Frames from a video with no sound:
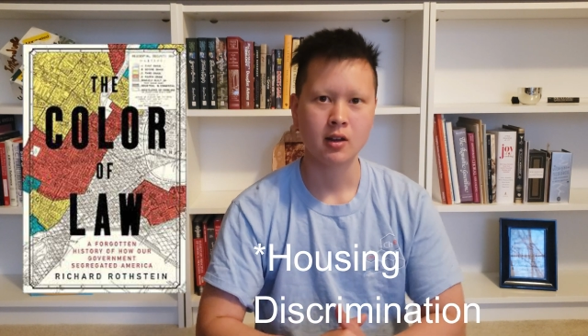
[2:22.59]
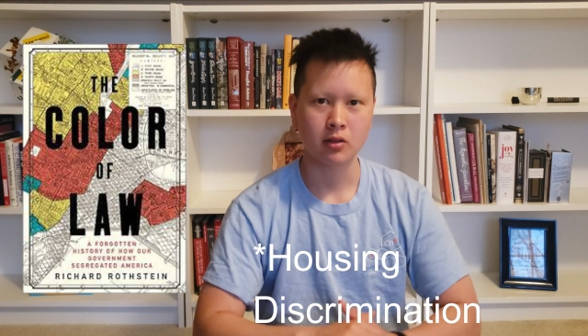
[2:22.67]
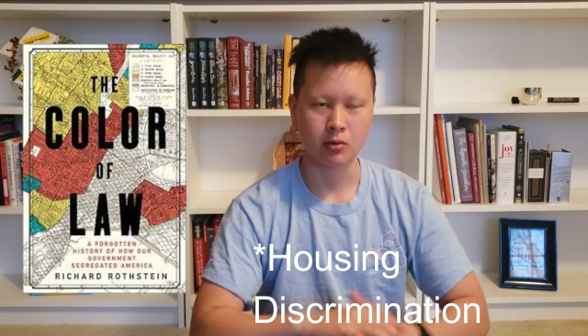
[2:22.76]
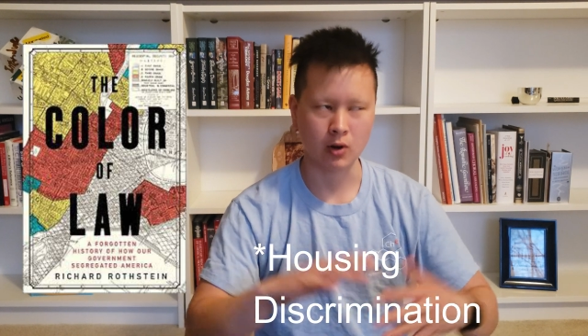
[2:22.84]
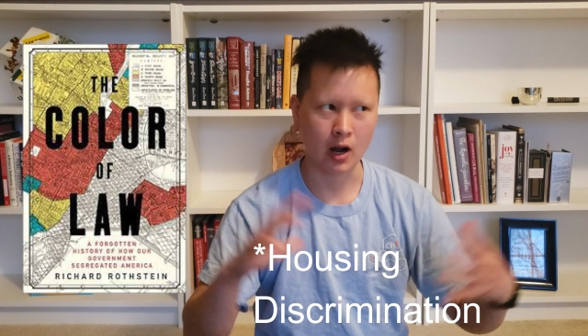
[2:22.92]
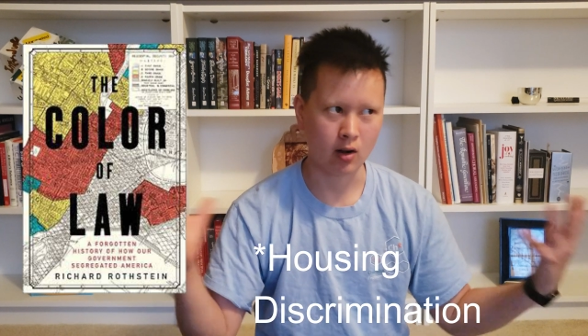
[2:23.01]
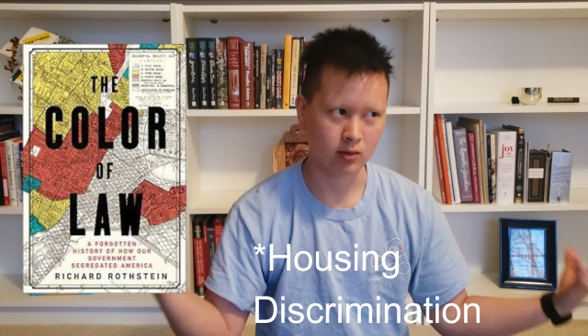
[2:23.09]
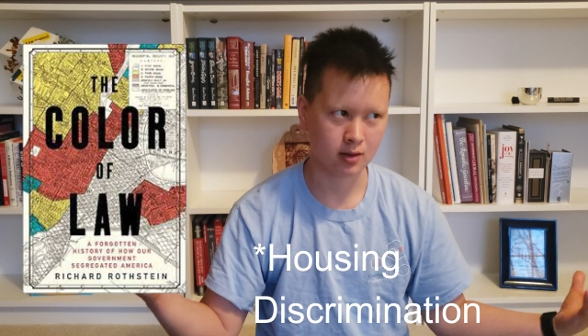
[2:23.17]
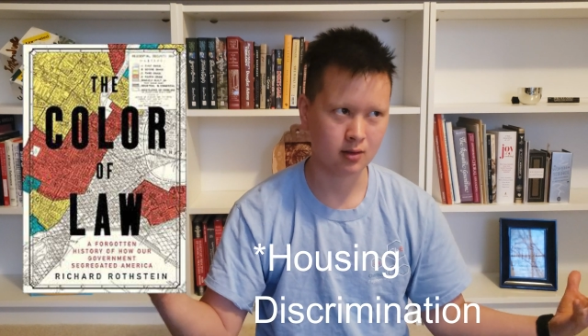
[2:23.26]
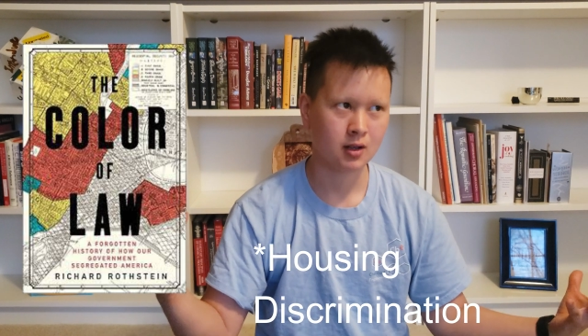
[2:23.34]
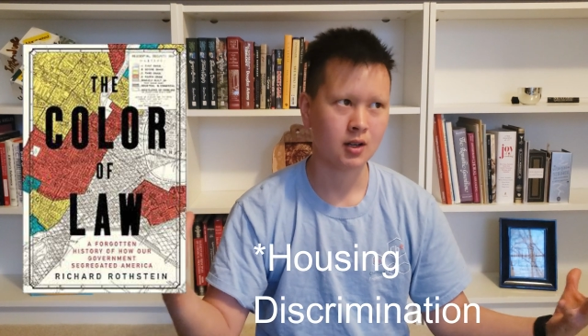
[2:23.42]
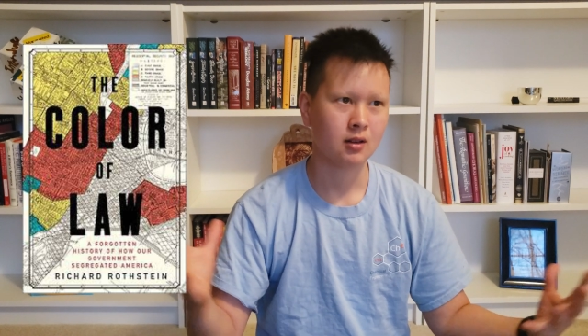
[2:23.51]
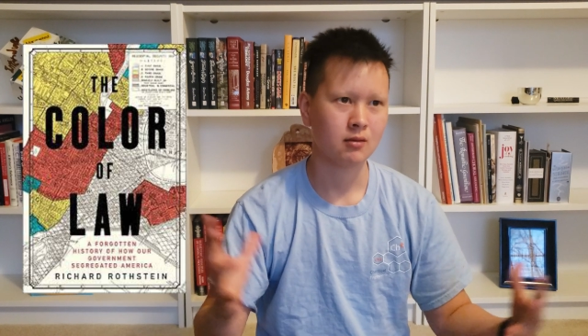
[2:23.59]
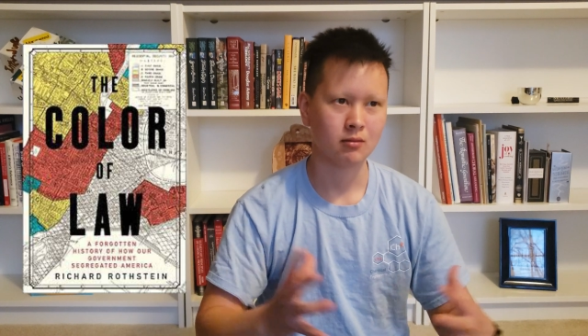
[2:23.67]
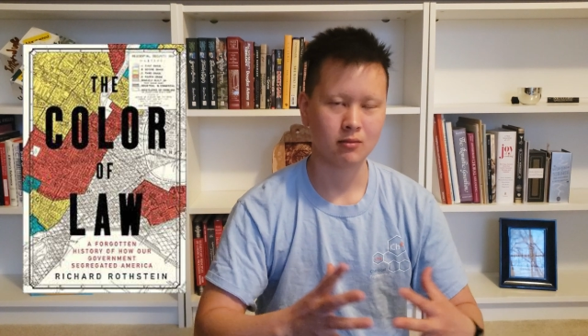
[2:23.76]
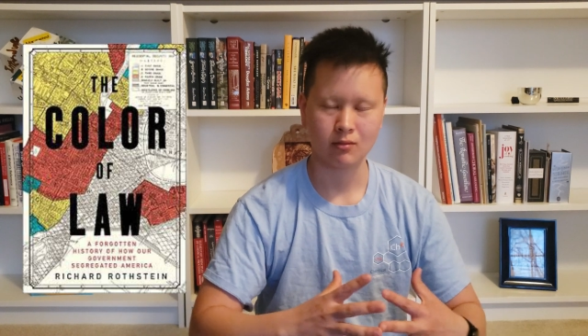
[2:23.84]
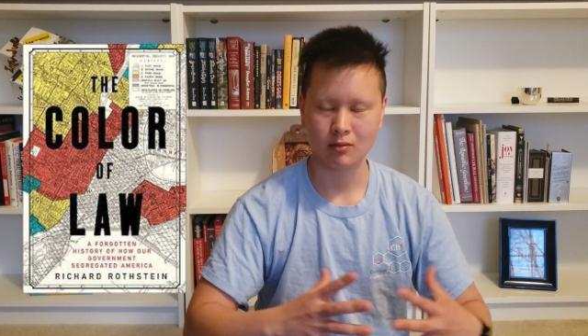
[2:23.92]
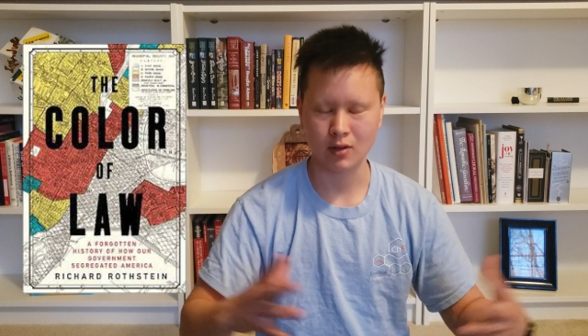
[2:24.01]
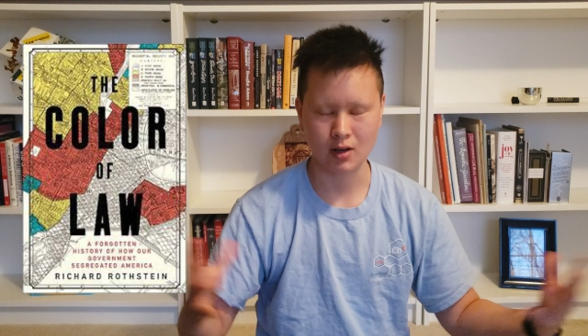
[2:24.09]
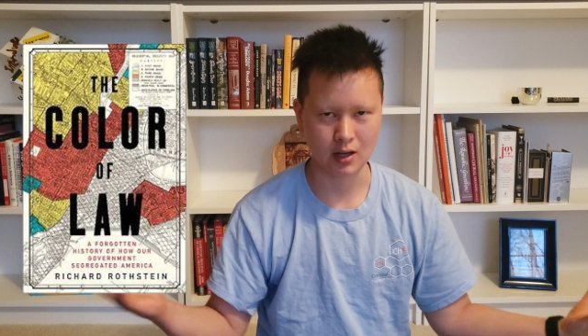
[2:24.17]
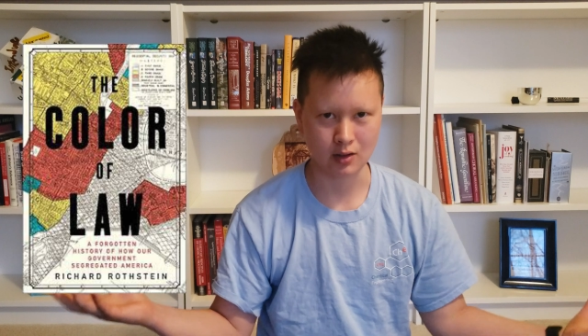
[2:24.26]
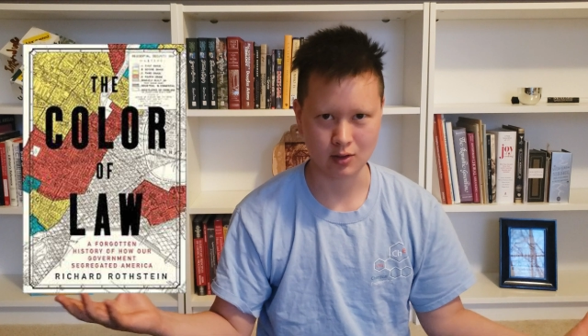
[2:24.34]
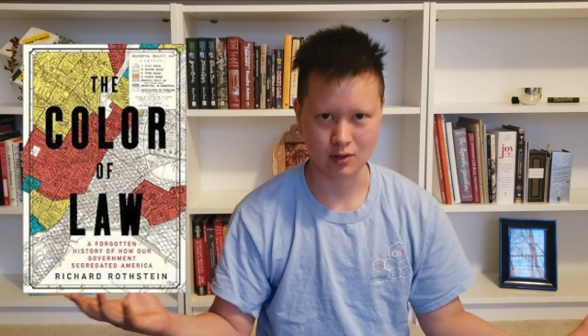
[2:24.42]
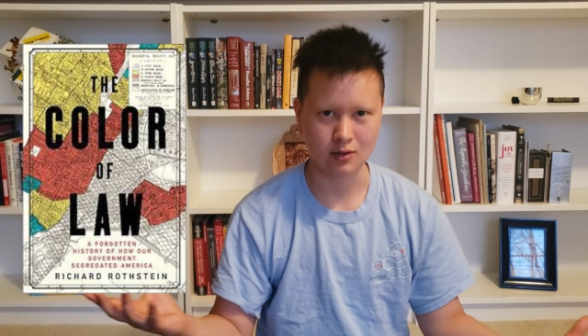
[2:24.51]
throughout the
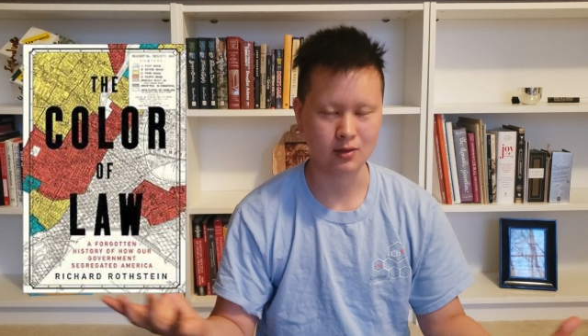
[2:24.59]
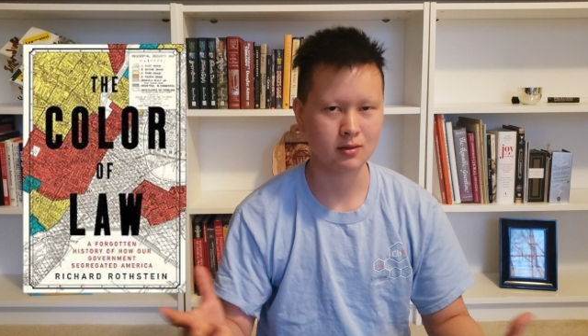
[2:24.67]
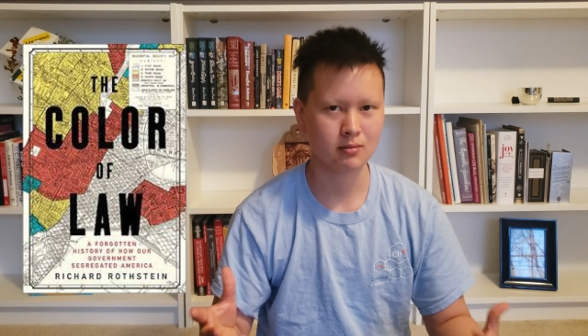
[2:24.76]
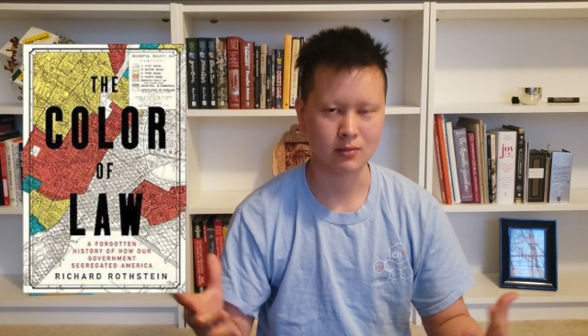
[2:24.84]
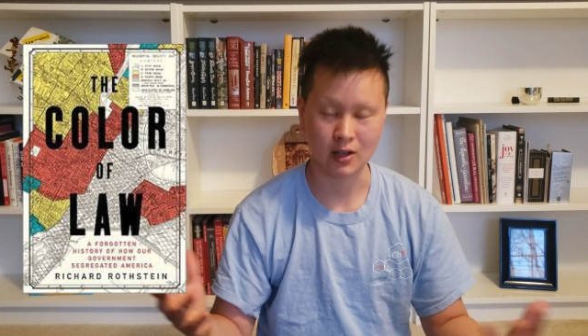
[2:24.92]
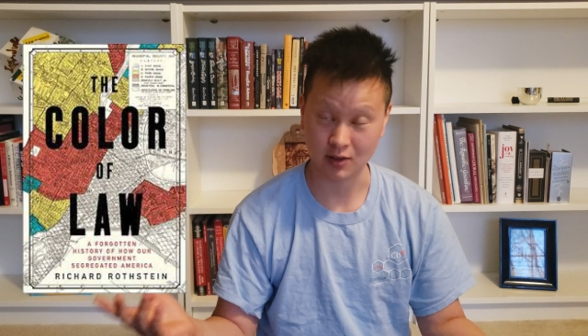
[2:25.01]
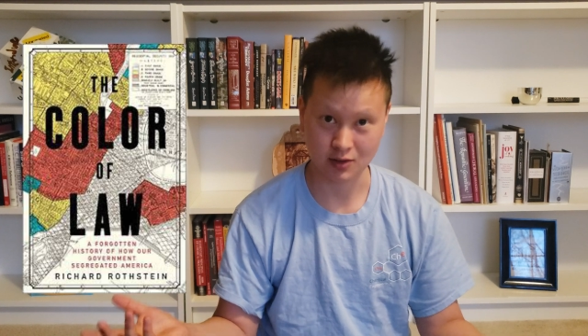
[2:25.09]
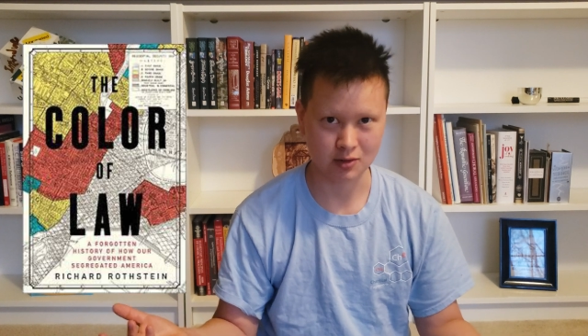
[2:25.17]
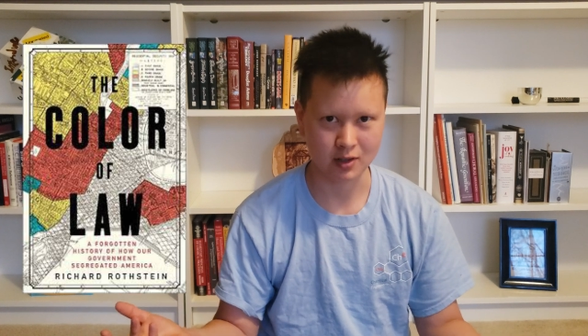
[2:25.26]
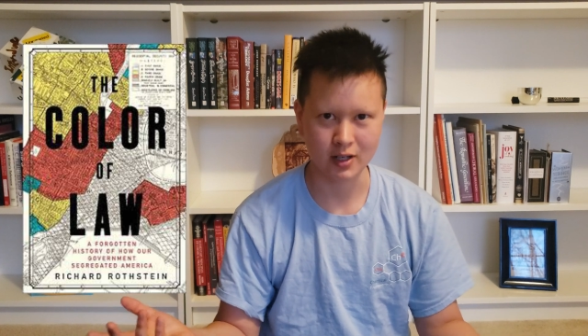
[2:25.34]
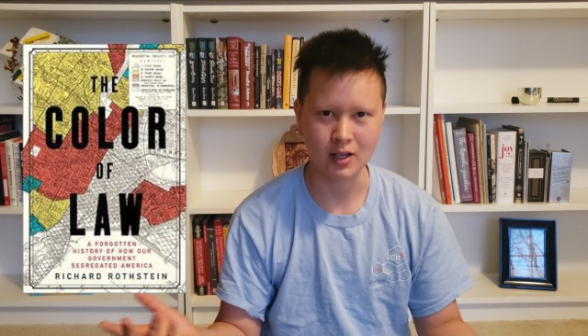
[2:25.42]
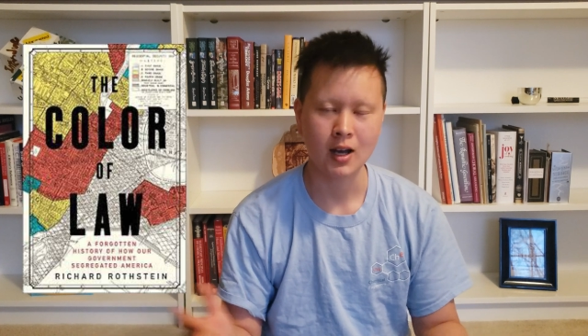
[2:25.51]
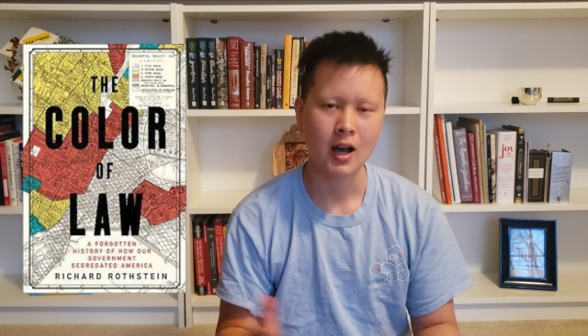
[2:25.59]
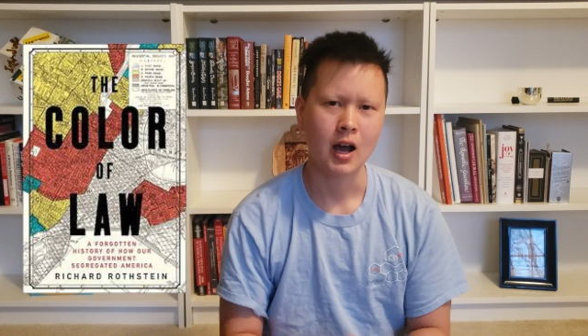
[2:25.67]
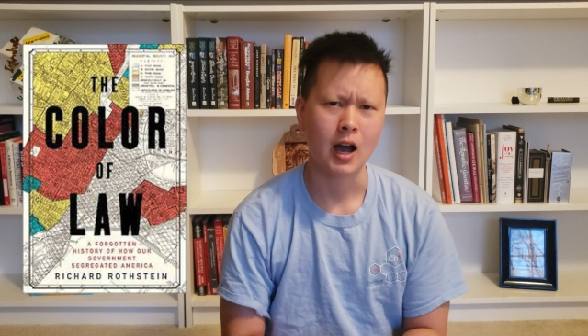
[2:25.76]
nation's history,